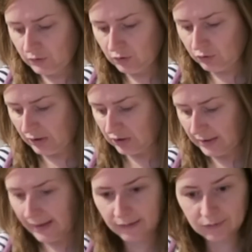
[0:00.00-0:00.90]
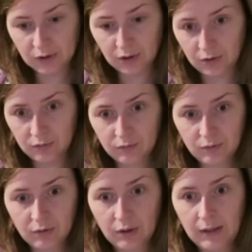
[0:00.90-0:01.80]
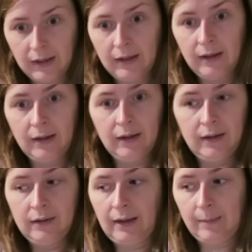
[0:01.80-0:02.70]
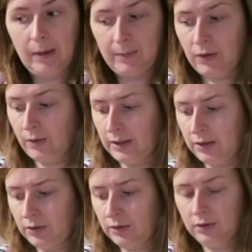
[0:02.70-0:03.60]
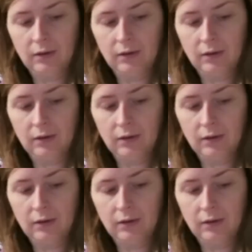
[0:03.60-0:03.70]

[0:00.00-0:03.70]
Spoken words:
stretching it out to, that might be quite good.